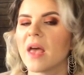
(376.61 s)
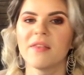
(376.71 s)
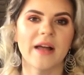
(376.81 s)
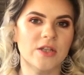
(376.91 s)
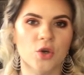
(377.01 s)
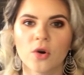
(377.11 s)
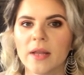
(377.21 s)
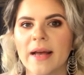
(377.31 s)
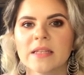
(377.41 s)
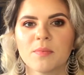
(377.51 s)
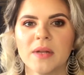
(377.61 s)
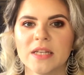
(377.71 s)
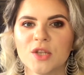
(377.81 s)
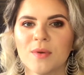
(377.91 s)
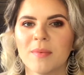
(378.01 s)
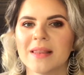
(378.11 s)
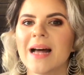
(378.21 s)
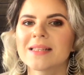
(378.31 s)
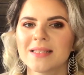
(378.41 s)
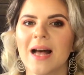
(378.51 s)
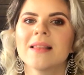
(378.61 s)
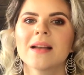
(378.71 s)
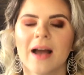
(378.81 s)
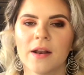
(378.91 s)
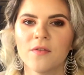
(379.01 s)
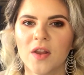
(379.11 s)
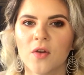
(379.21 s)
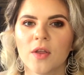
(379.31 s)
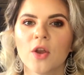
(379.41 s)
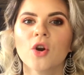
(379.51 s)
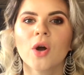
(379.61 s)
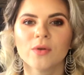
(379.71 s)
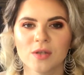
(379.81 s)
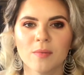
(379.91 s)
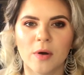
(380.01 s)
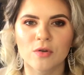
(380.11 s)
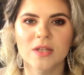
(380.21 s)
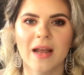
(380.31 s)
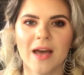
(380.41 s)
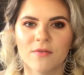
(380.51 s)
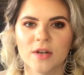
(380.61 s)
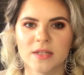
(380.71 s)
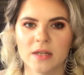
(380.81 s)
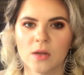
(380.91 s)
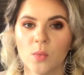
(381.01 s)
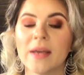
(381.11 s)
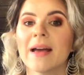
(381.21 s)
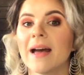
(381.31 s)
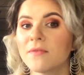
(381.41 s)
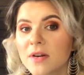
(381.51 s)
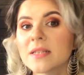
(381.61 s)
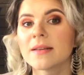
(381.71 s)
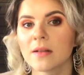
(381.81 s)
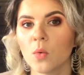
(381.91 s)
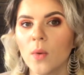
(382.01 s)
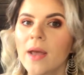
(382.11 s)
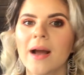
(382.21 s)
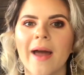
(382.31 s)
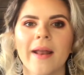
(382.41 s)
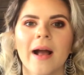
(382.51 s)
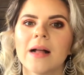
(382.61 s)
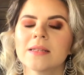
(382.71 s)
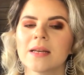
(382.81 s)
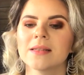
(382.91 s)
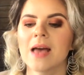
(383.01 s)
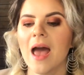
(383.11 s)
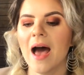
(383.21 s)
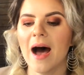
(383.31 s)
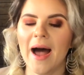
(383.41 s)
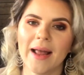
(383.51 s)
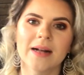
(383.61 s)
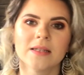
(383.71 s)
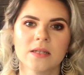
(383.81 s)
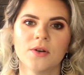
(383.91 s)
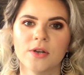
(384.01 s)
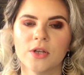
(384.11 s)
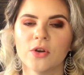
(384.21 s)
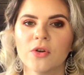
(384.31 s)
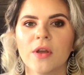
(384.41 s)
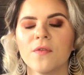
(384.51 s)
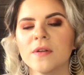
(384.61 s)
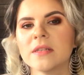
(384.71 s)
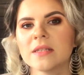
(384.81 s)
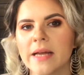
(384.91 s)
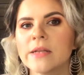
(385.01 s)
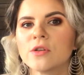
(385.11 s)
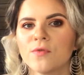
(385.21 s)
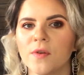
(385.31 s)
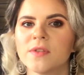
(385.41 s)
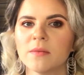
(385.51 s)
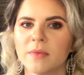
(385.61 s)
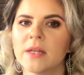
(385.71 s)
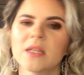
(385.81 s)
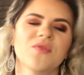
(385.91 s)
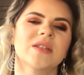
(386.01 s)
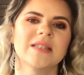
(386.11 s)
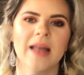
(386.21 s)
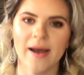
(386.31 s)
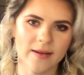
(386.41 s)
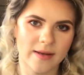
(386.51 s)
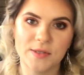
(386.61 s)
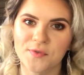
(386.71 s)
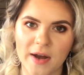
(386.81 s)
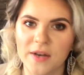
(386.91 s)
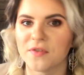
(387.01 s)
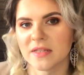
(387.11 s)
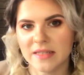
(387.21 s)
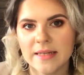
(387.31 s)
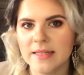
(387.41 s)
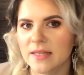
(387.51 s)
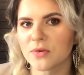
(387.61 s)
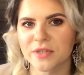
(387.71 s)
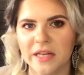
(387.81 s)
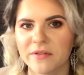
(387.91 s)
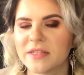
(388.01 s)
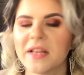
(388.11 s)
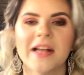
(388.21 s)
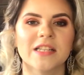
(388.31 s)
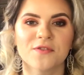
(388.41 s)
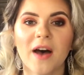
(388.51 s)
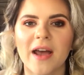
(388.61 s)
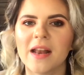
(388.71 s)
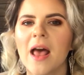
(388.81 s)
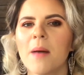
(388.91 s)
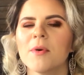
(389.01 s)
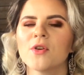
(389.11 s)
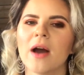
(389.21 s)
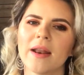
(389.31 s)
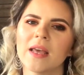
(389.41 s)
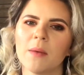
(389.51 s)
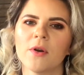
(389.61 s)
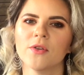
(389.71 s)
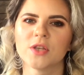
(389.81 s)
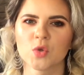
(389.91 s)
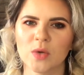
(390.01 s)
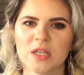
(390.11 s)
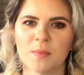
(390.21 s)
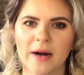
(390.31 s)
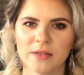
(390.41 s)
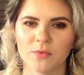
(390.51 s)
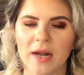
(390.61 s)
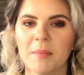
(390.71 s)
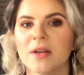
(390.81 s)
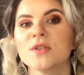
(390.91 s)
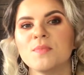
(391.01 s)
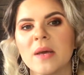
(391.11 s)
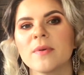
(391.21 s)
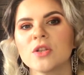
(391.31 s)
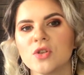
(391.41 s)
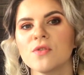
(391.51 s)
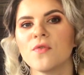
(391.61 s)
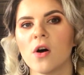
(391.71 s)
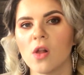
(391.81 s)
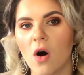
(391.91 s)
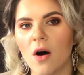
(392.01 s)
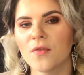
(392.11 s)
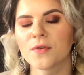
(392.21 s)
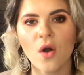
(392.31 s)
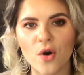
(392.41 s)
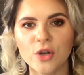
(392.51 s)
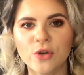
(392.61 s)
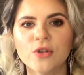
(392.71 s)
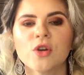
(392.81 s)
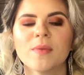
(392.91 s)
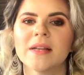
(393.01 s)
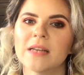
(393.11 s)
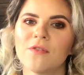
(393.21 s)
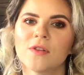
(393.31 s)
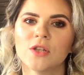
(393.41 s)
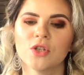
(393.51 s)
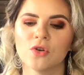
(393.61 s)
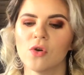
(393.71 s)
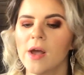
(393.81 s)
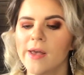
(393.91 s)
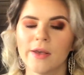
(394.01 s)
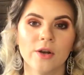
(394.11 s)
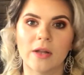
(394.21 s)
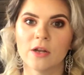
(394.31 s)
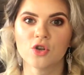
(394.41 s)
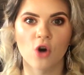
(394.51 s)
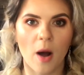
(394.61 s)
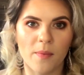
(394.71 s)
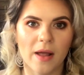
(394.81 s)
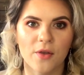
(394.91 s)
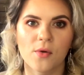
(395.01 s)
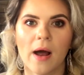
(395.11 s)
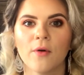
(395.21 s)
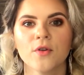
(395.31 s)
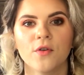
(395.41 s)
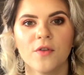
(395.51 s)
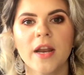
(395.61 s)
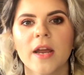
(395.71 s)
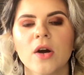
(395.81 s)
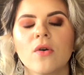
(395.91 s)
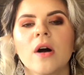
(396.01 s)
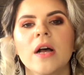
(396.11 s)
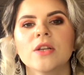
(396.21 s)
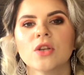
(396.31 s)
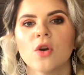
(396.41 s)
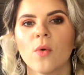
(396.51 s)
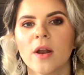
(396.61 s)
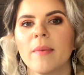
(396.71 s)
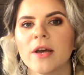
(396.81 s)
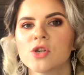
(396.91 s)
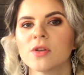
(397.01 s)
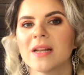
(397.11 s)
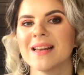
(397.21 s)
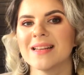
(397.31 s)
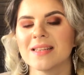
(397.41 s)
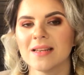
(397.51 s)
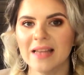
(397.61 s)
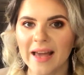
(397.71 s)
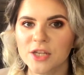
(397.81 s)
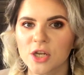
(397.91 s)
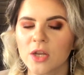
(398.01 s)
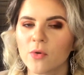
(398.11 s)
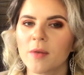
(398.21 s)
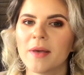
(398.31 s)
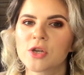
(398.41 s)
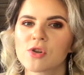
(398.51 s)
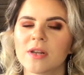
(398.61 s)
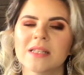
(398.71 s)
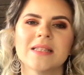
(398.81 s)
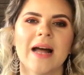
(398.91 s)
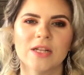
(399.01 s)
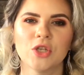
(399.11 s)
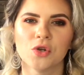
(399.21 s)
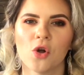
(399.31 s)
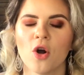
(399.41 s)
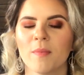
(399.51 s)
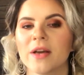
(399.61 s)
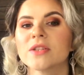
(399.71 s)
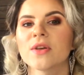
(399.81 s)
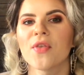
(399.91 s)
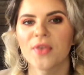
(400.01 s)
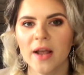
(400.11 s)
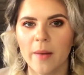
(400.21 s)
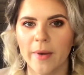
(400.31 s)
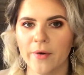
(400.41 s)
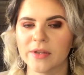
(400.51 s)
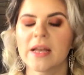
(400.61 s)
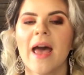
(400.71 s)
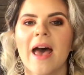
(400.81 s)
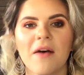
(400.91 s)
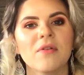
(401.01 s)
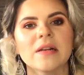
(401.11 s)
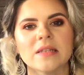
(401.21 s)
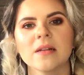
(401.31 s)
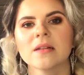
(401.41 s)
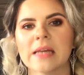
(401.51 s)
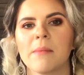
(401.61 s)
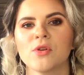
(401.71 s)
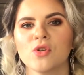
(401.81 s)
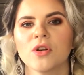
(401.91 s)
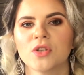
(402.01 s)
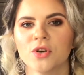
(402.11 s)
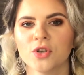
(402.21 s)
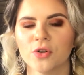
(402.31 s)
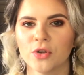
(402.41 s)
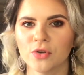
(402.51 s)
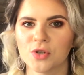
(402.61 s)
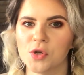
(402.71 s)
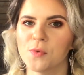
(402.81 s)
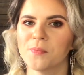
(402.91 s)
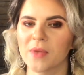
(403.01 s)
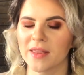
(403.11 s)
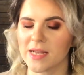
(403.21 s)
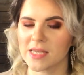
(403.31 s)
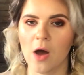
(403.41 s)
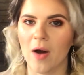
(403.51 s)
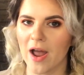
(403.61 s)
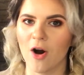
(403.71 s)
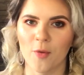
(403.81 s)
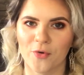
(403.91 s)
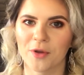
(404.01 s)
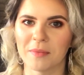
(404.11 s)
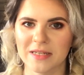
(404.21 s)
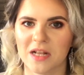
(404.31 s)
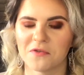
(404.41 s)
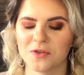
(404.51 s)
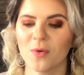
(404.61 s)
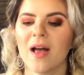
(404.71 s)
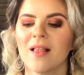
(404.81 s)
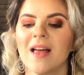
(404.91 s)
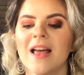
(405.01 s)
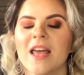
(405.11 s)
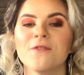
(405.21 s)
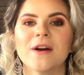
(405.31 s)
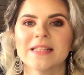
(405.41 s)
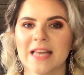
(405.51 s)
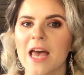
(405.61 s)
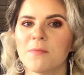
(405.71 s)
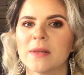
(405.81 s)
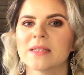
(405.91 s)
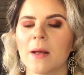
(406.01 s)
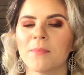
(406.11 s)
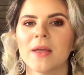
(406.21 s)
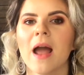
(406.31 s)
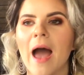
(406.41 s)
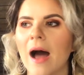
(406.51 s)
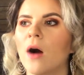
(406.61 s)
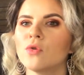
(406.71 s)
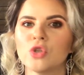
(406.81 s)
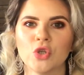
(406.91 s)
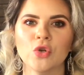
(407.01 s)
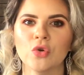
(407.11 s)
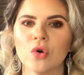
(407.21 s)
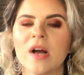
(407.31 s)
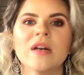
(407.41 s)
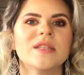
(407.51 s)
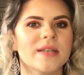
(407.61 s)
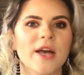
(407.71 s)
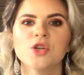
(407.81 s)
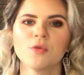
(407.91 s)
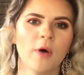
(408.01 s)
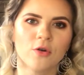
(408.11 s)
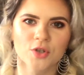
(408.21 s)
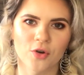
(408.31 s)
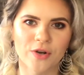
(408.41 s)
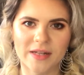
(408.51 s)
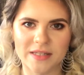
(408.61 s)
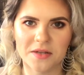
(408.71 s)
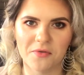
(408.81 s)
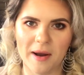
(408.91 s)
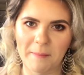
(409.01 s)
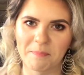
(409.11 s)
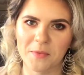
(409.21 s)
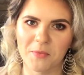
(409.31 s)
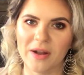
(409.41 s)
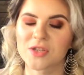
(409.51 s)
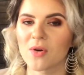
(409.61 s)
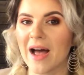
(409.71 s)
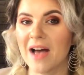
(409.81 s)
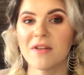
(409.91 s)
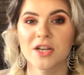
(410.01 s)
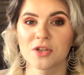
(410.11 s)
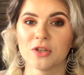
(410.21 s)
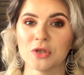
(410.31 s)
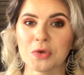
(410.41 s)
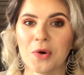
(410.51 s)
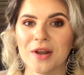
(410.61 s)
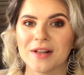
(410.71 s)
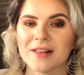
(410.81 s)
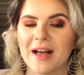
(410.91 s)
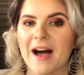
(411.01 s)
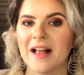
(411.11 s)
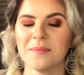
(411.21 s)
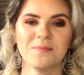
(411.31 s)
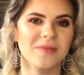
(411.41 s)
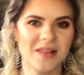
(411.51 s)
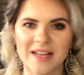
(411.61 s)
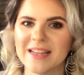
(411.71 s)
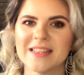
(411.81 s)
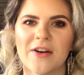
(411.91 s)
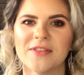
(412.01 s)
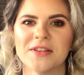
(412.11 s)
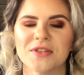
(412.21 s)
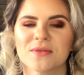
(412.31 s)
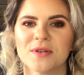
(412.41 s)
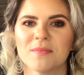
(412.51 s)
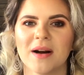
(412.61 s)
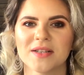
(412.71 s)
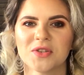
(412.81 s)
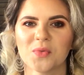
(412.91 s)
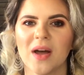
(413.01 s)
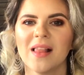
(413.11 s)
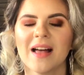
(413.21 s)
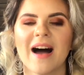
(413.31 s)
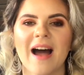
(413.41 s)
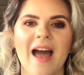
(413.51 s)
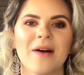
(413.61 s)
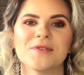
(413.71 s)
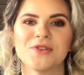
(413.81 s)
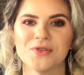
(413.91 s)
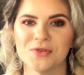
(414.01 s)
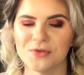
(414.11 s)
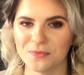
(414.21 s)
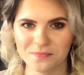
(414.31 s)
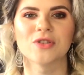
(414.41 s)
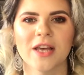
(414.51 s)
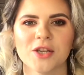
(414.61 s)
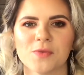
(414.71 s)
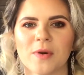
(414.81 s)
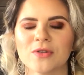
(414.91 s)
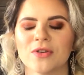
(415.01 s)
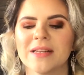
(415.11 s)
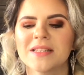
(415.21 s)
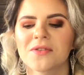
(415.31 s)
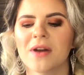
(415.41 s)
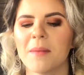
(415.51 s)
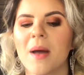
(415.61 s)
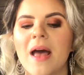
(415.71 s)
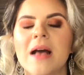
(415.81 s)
That totally has a place to be, but that's not the kind of video that you're going to be posting every single week. Every single week kind of content, I consider it good if it's 10 to 15 minutes. If it's 9, that's fine. If it's 16 or 17, that's fine. But you got to keep it on the sweet spot, right? Because people do fall off on YouTube. They definitely do, you know, like drop like throughout your video. So you want to make sure that it is engaging and you want to make sure that it's not too long, because think about it. Every single time you do a search on YouTube, and that's how I operate myself as well, if I type in something, how to schedule posts on Instagram, right? So I have actually a tutorial. I'll link it down in the description box as well. How to schedule posts on Instagram.